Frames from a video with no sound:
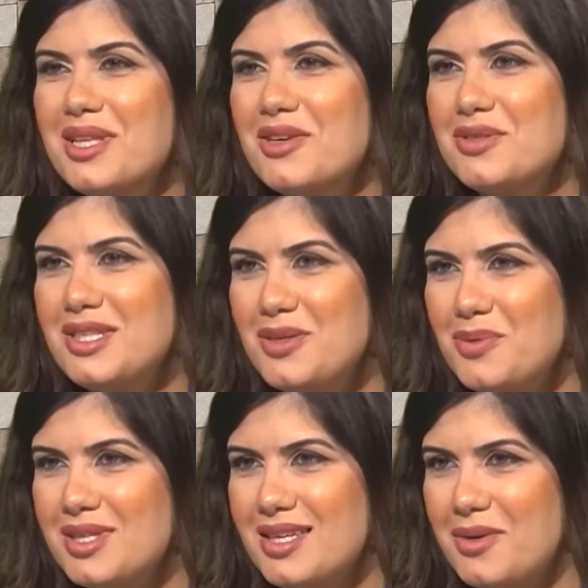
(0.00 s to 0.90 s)
continue
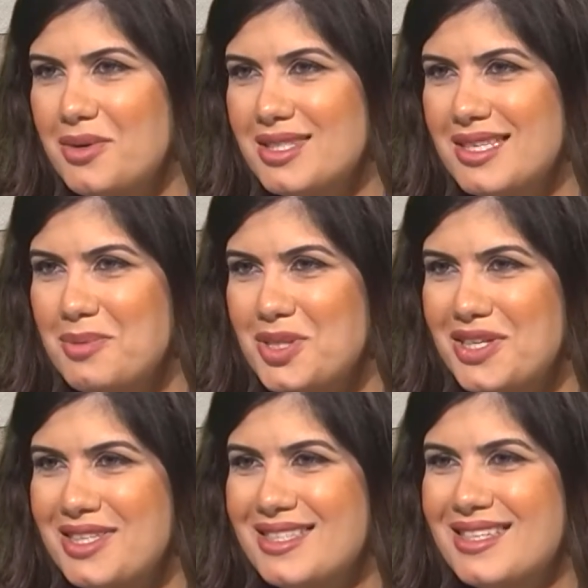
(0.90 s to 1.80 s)
with our
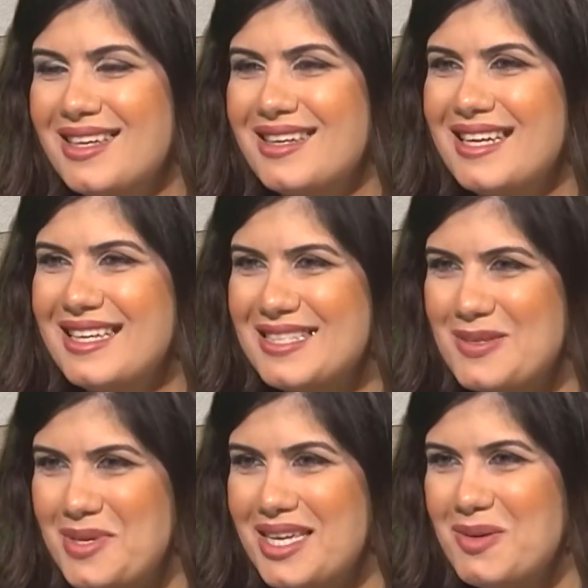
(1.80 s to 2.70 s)
subjects
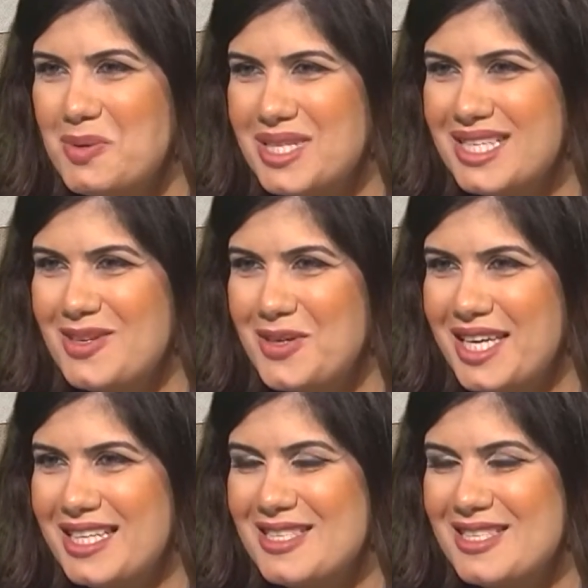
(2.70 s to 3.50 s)
next week. We will see you next